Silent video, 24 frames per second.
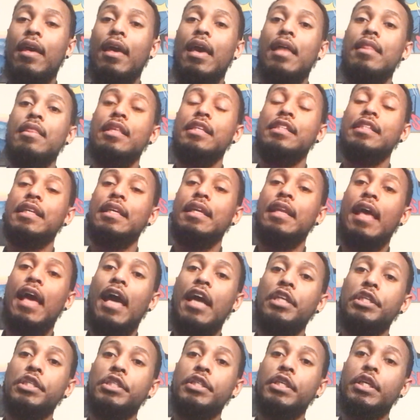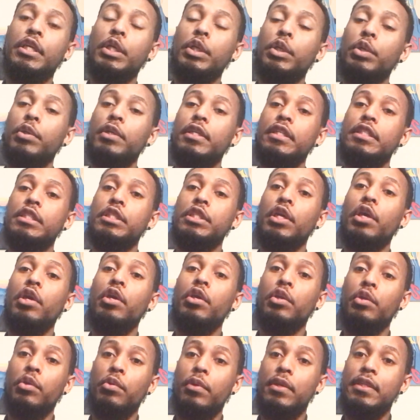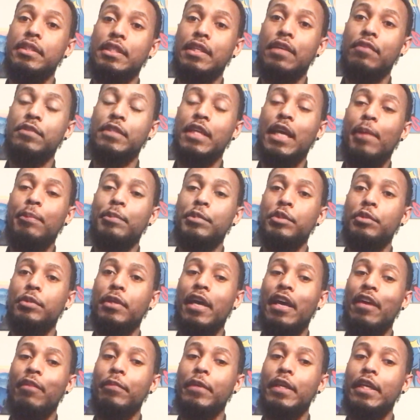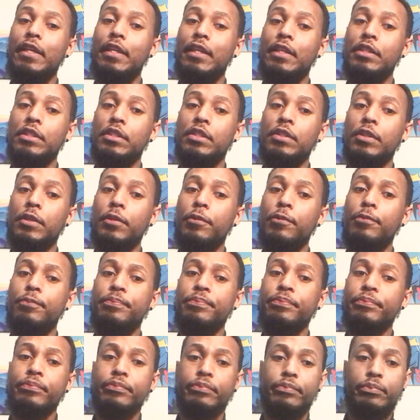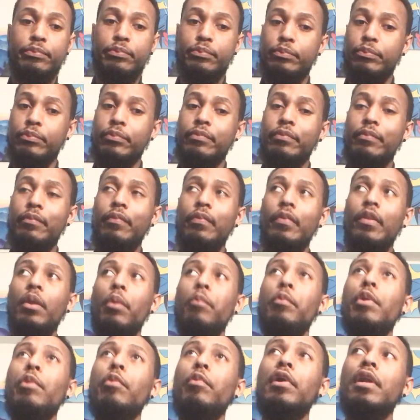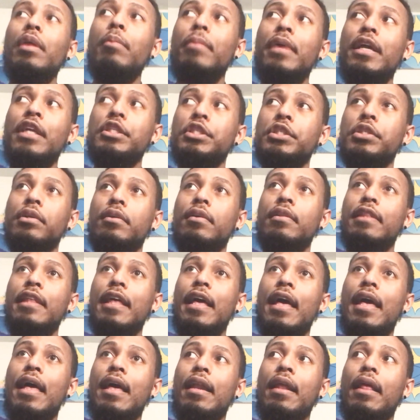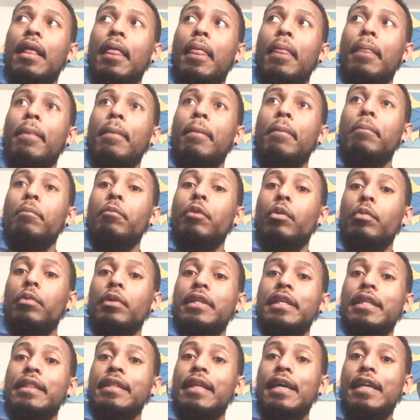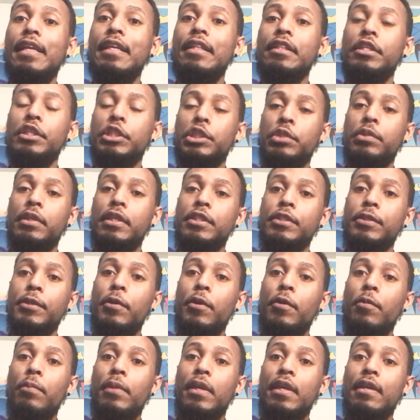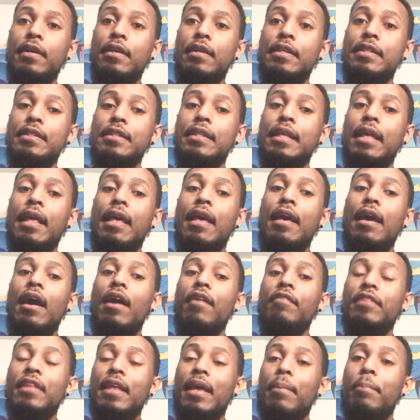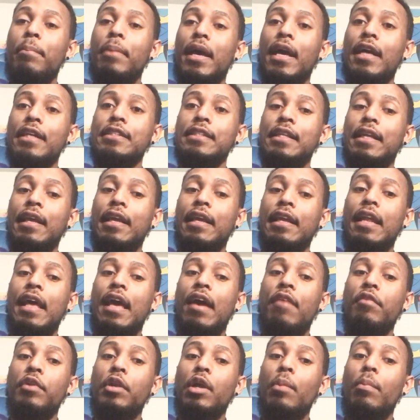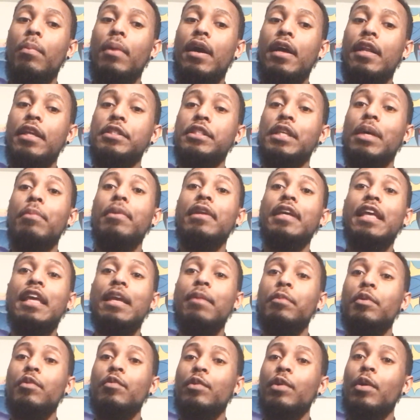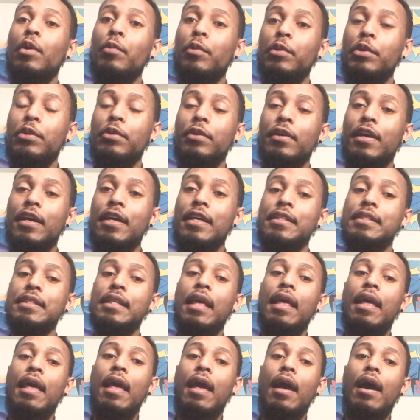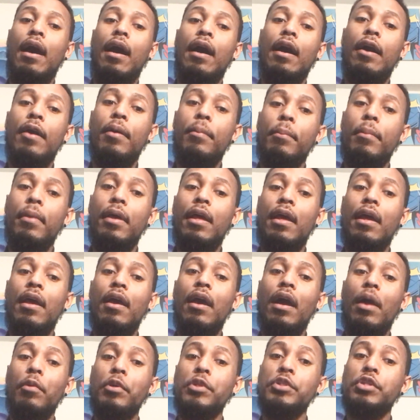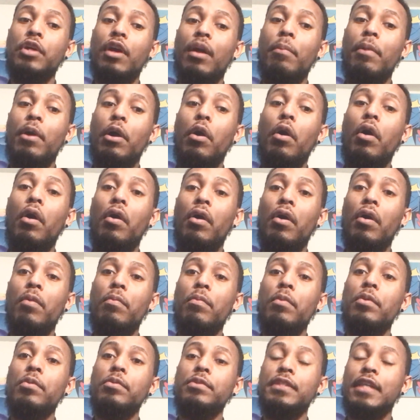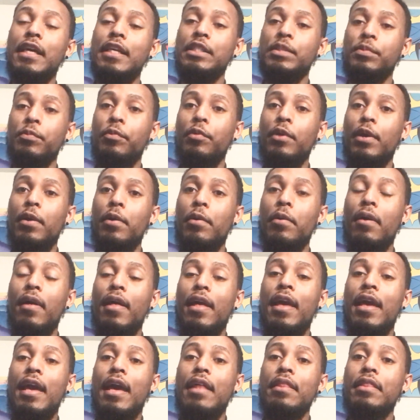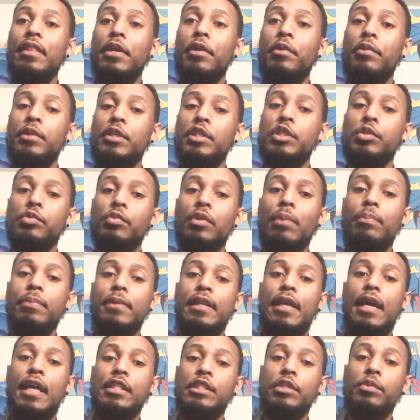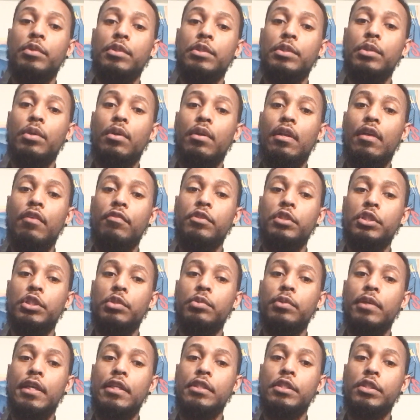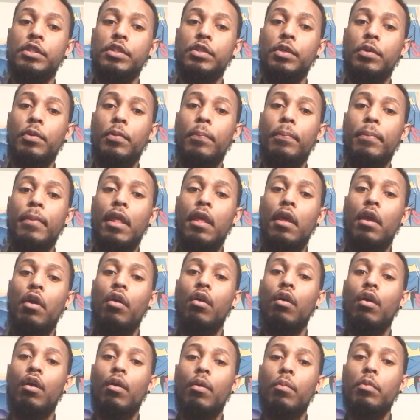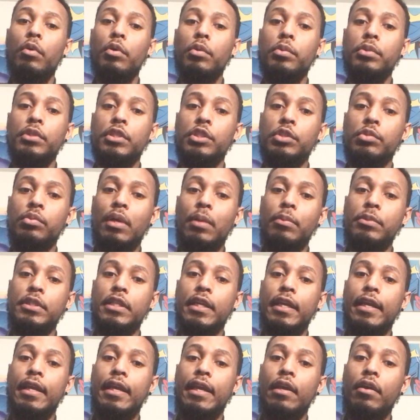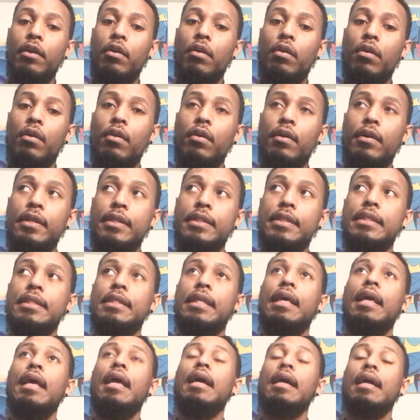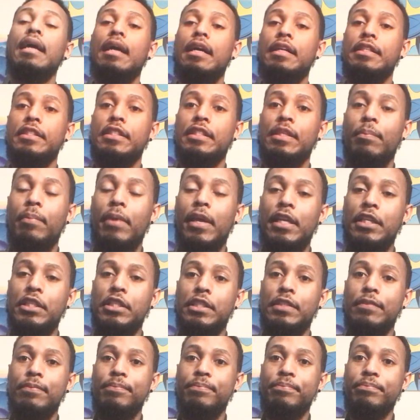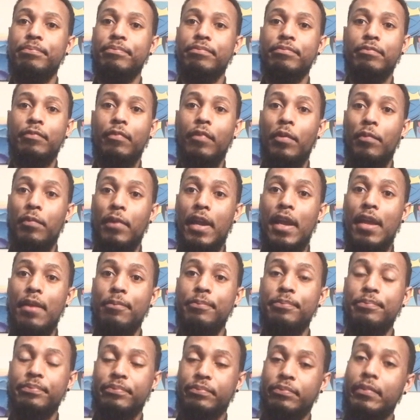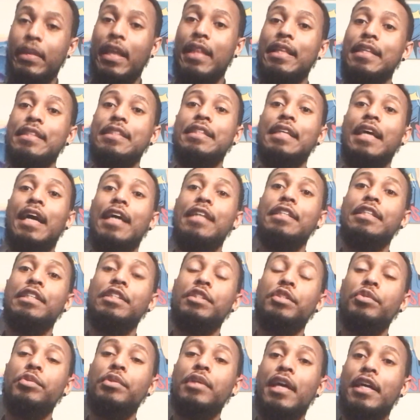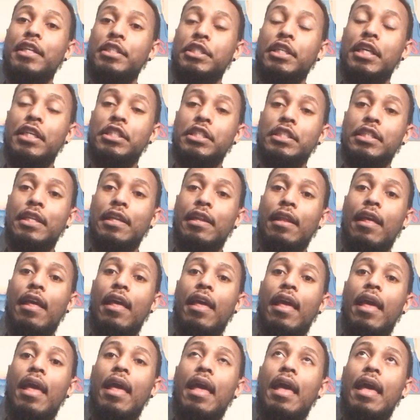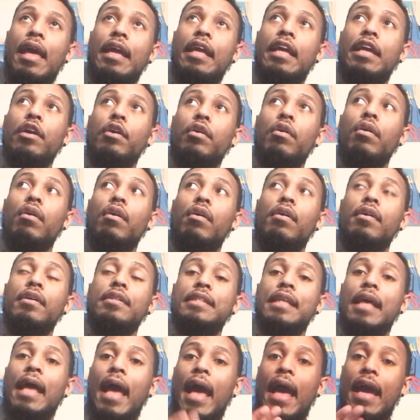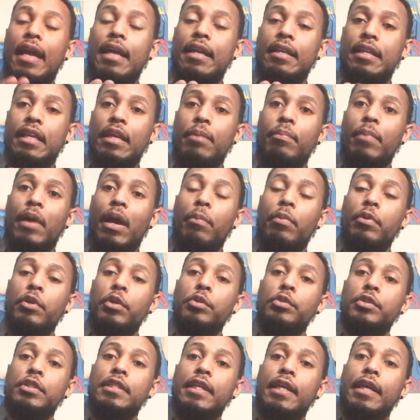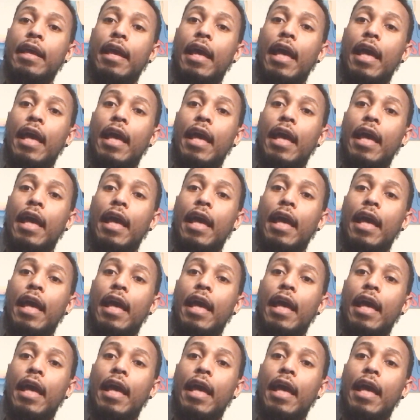and this can actually increase your risk of type 2 diabetes. So we want to make sure that we're really letting this stress go because of the impacts that it can have on our bodies. So I'm going to keep moving onward, you guys. I want to talk about hormones as well that are disrupted as a result of stress. So hormonal disruption can cause constipation, right? and this ties into digestion. It can cause acne by producing